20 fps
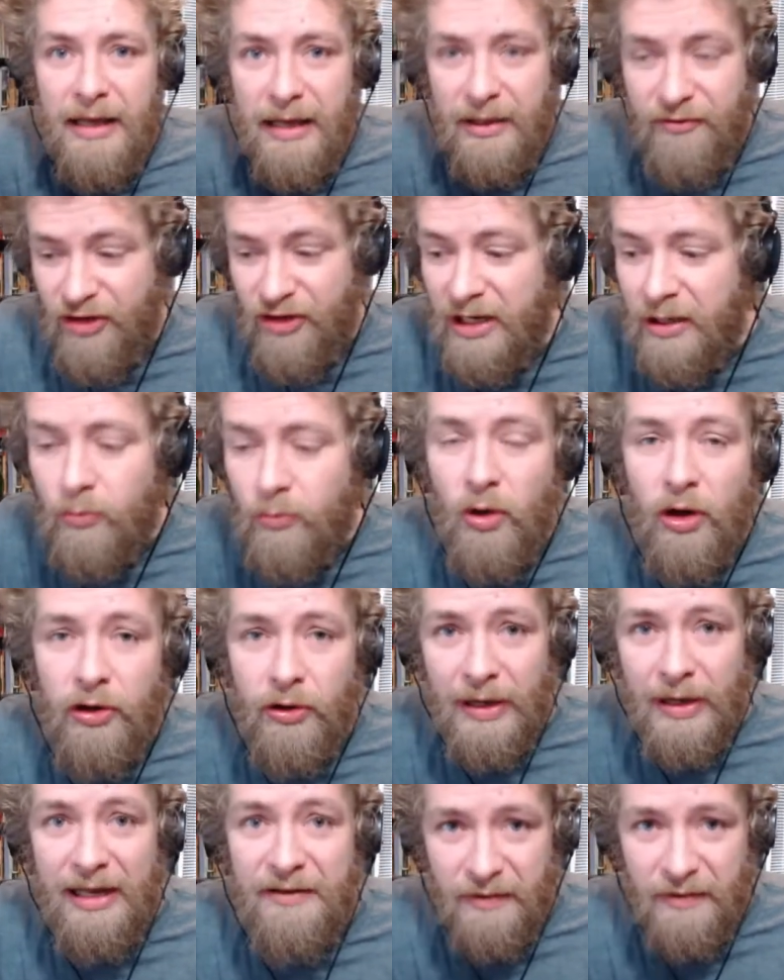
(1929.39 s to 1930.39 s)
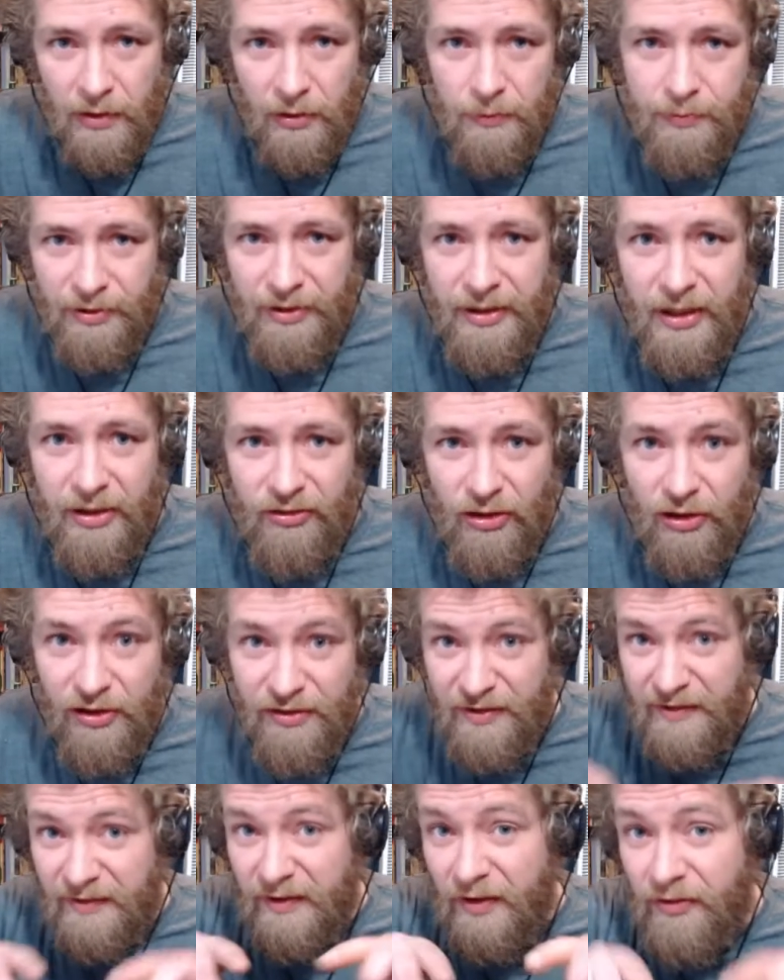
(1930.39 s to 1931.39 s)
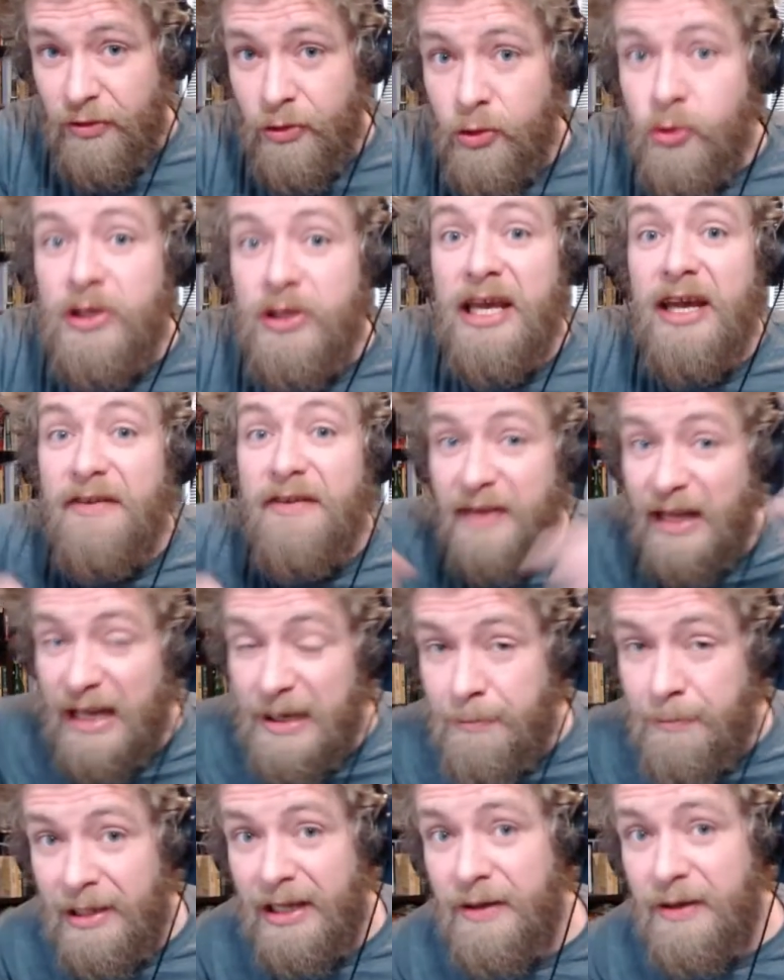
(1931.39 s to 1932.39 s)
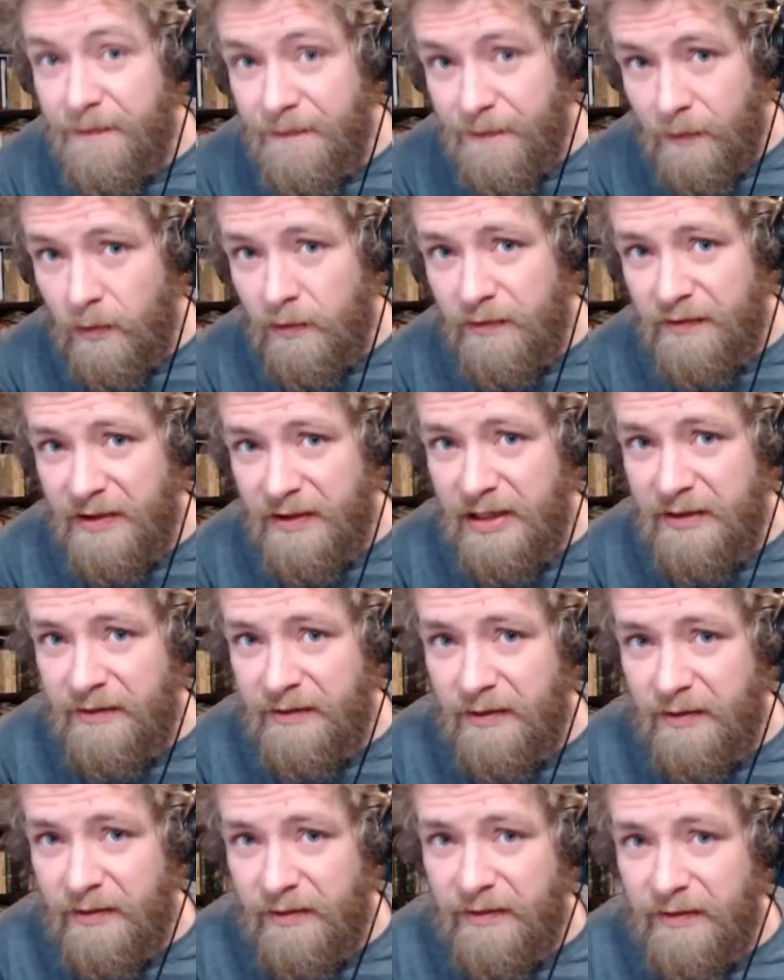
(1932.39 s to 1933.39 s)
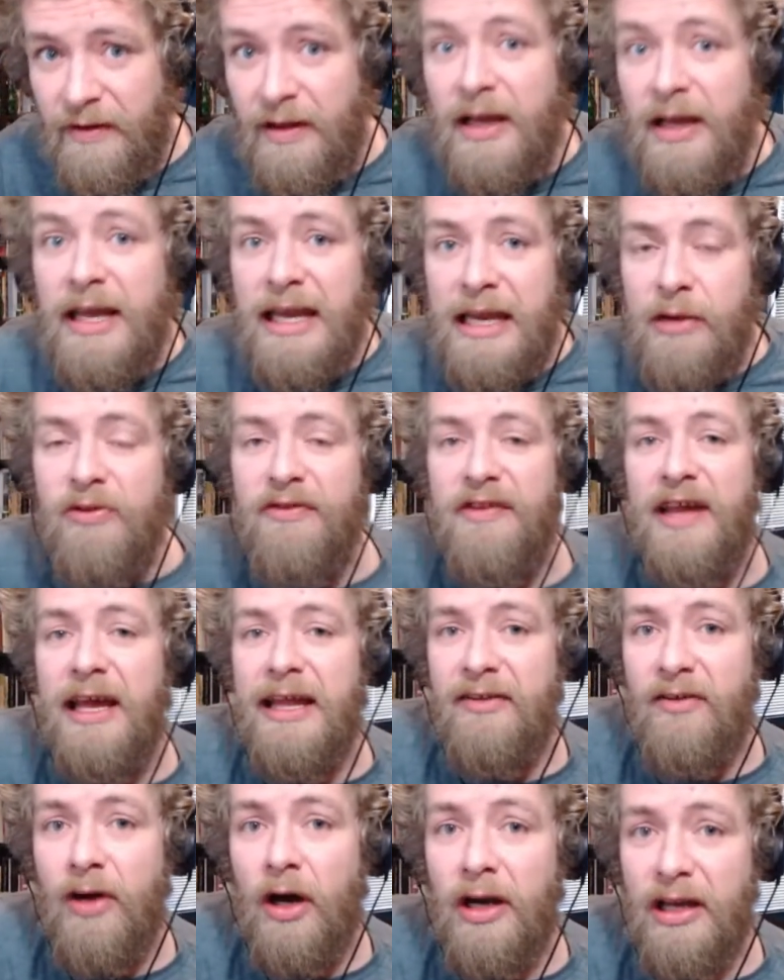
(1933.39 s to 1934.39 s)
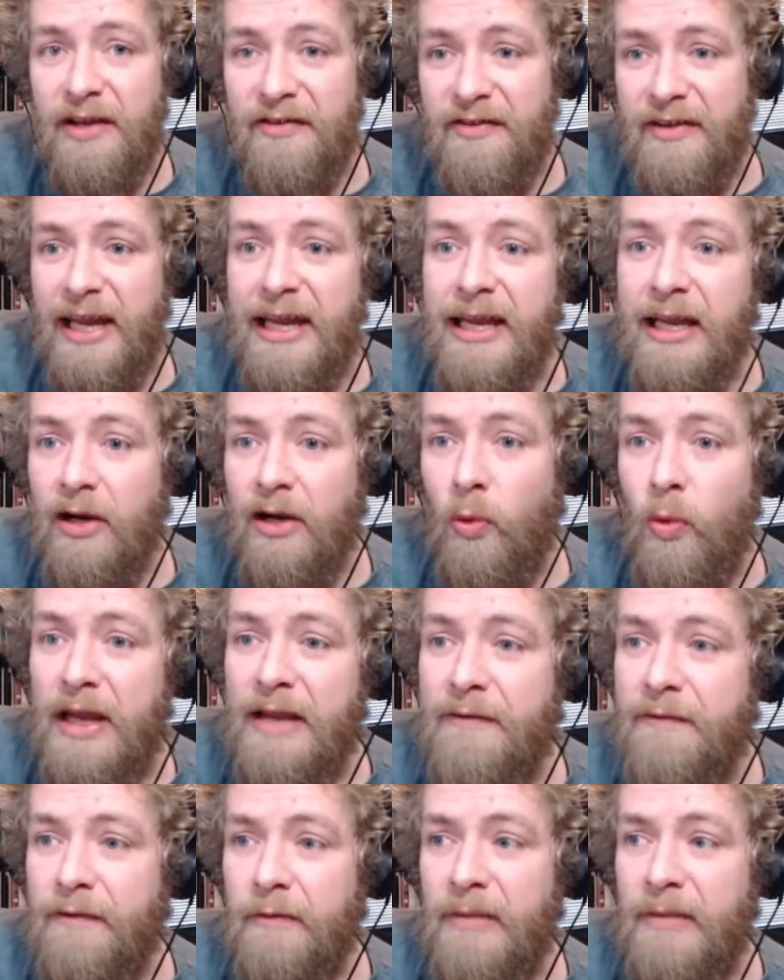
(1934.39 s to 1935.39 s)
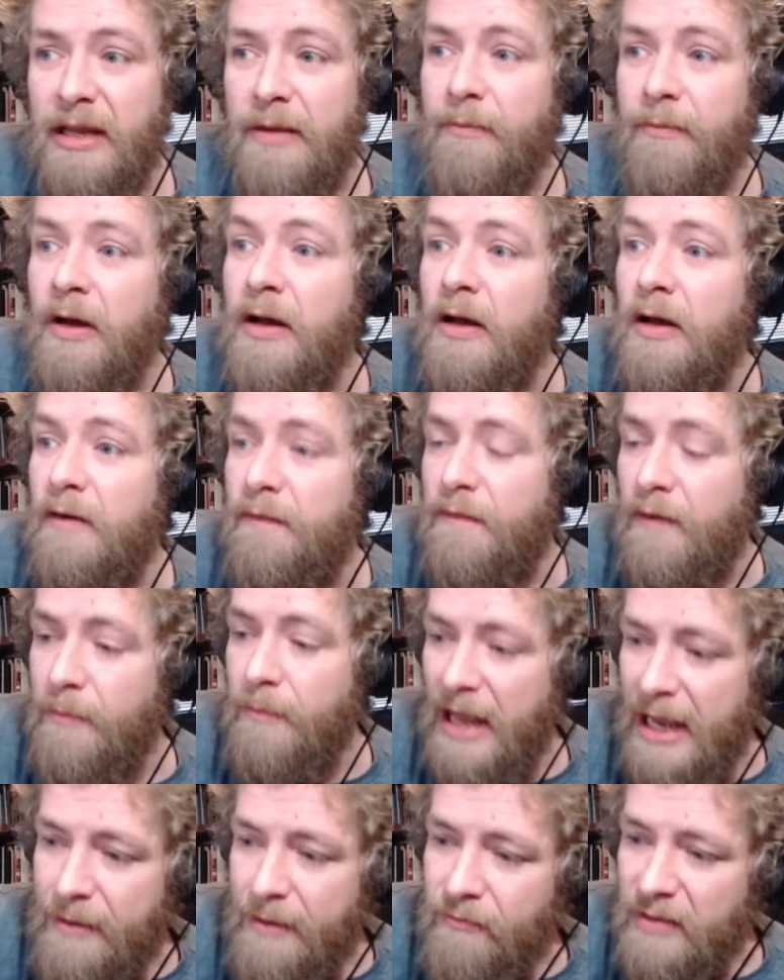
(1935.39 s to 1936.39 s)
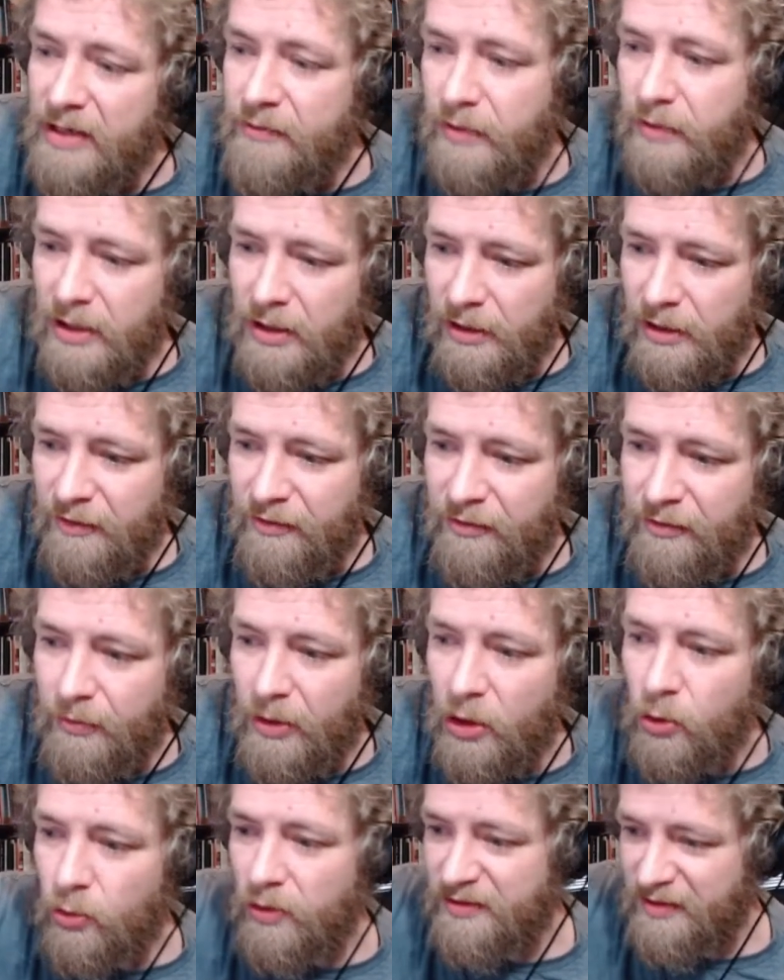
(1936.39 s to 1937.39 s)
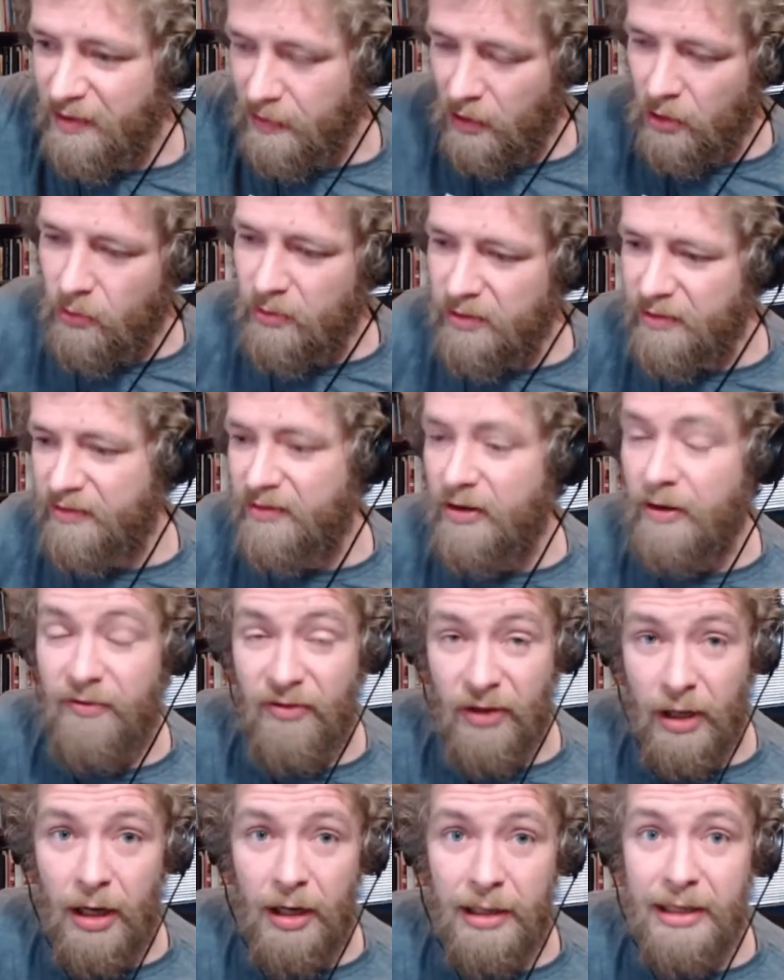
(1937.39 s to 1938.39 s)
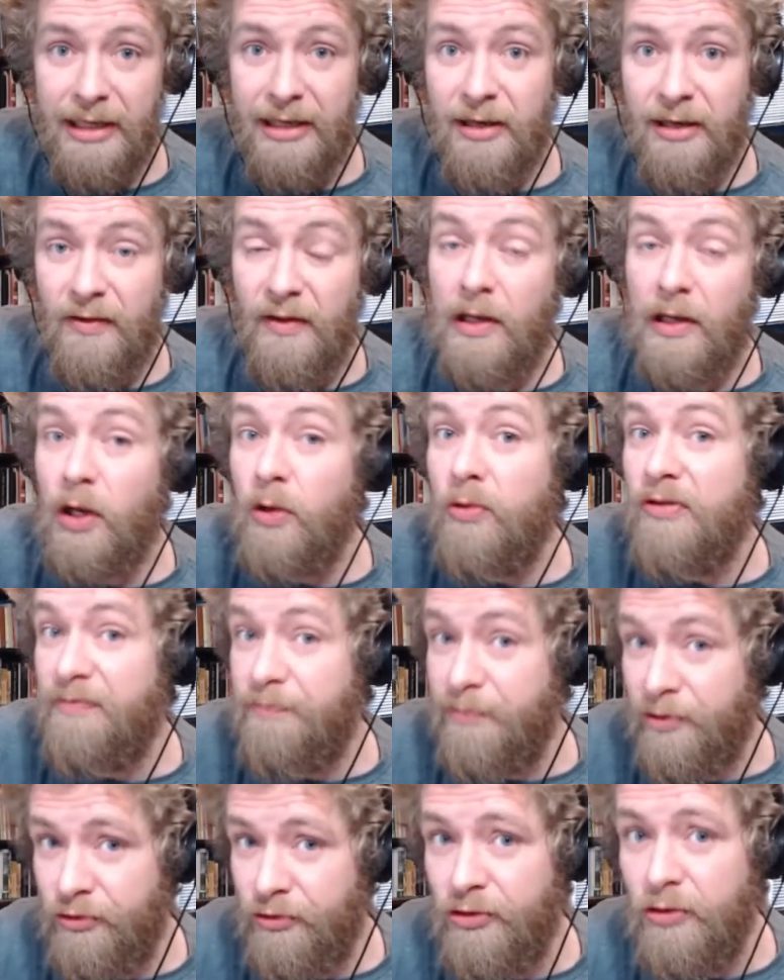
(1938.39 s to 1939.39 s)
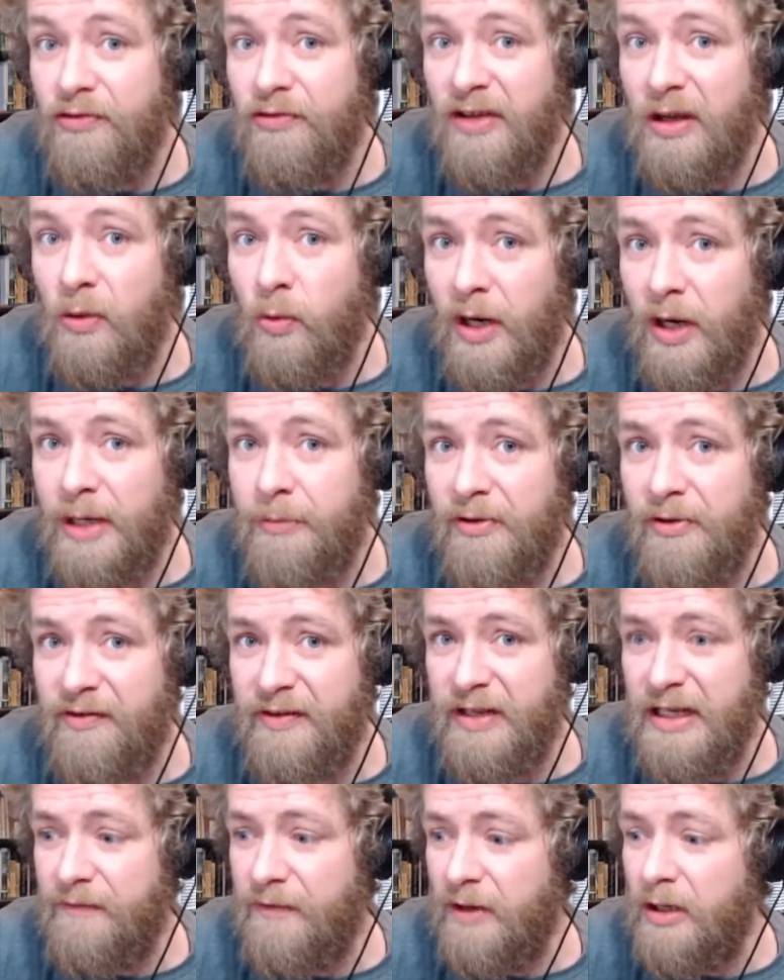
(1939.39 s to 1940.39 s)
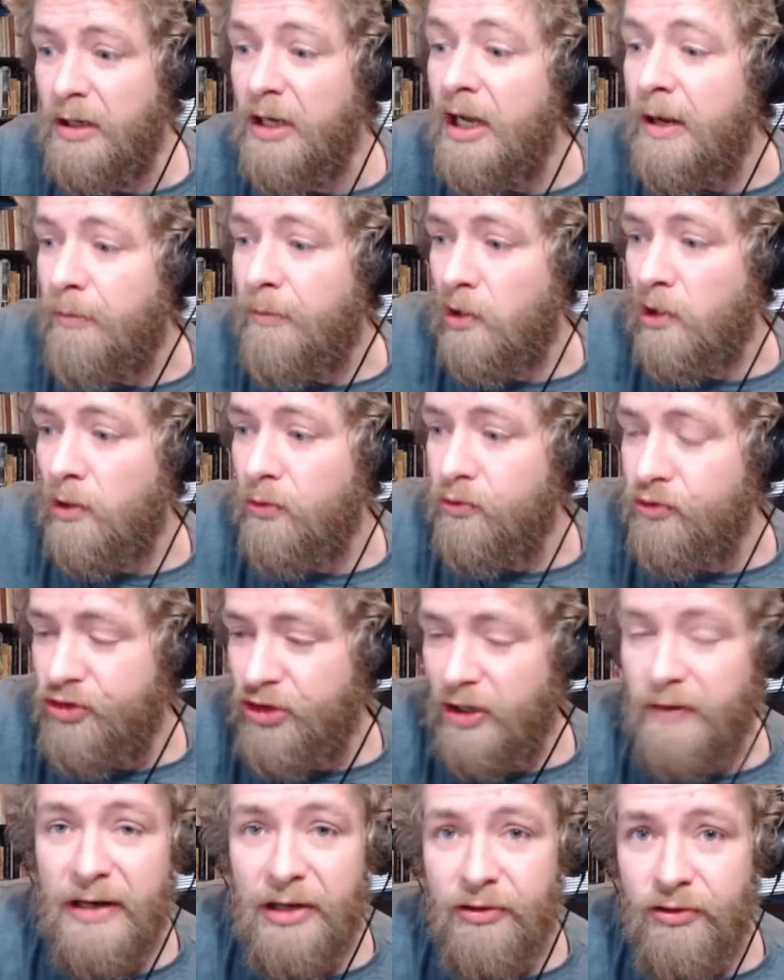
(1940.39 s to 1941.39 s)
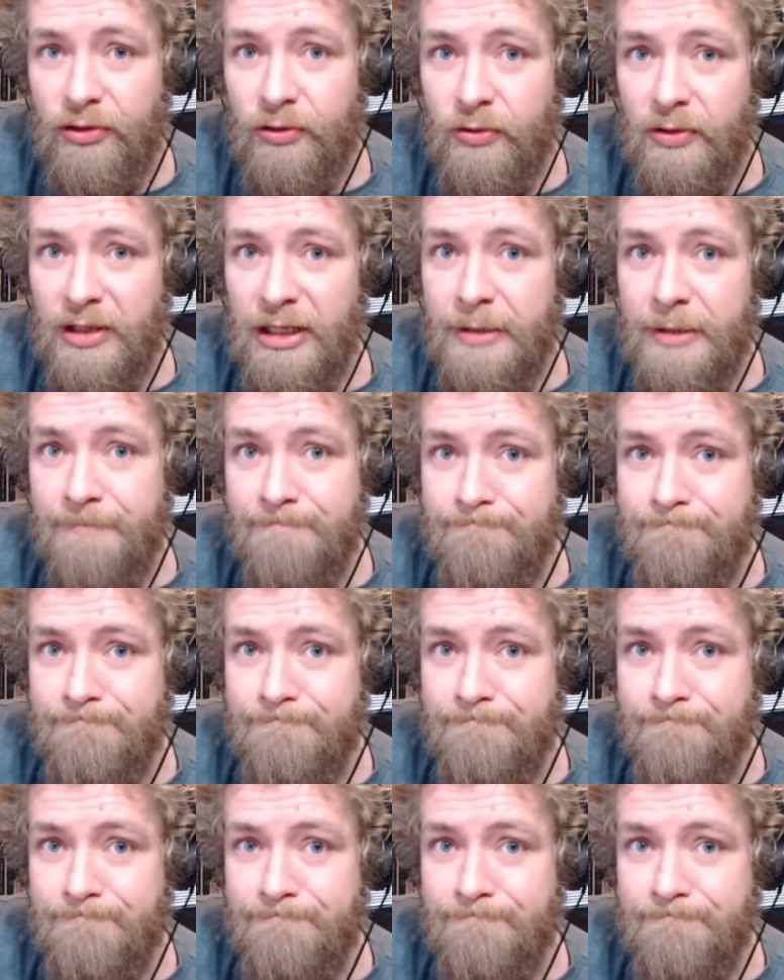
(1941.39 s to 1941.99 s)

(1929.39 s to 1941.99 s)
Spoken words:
Jaylen Waddle has low production because in the 2 years that he played 4 seasons, he was getting targets taken away from him from Henry Ruggs, who was the lowest targeted and the lowest producing wide receiver below Jerry Jeudy.